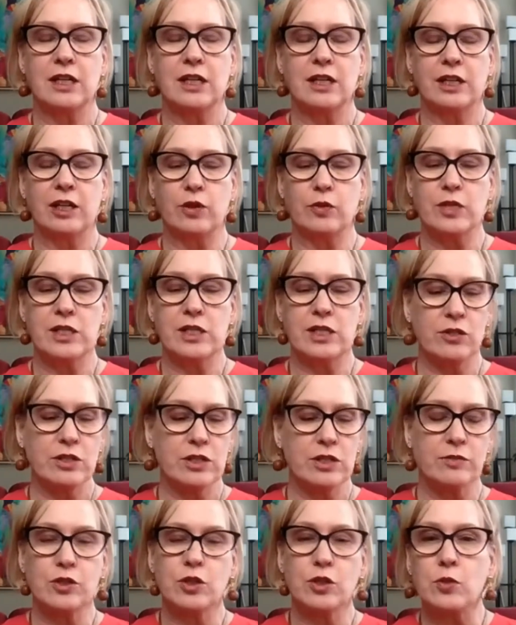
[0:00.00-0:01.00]
you know, a
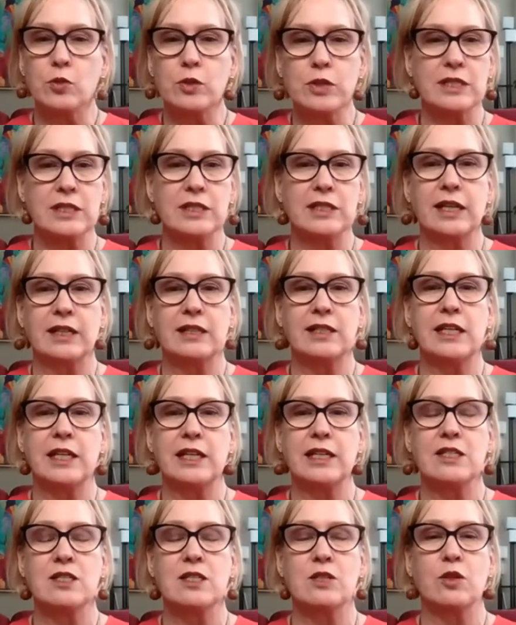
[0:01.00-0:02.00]
series of tools and
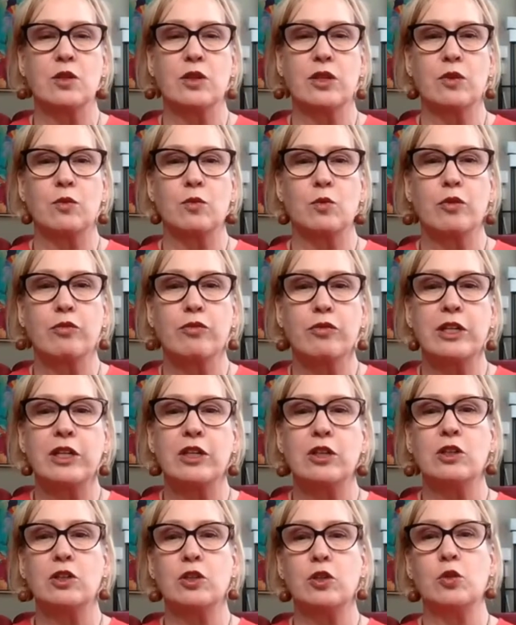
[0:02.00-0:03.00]
techniques that
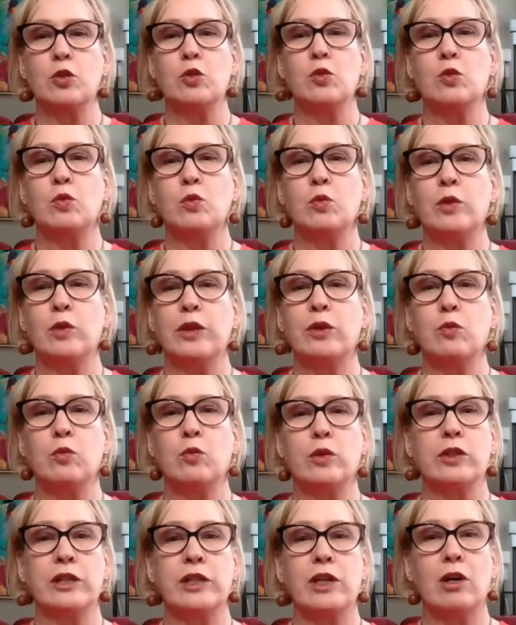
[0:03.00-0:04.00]
reveal who we
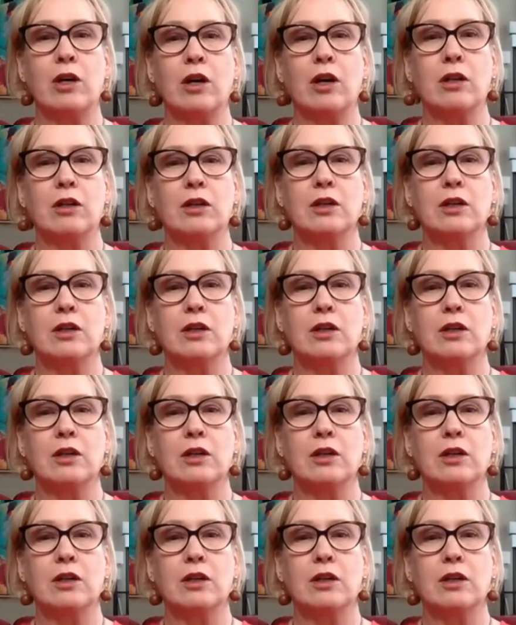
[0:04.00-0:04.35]
really are.